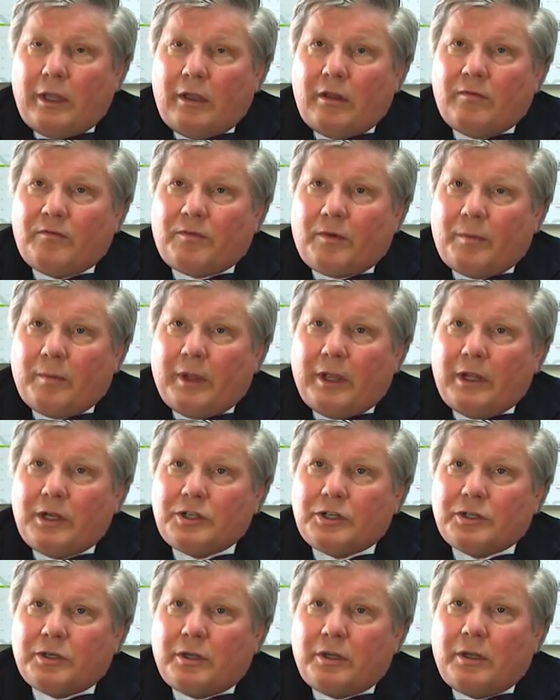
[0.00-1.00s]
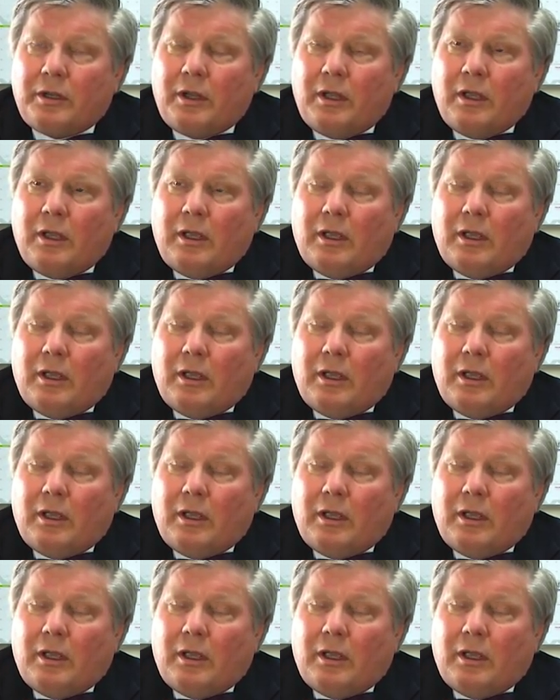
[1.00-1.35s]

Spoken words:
information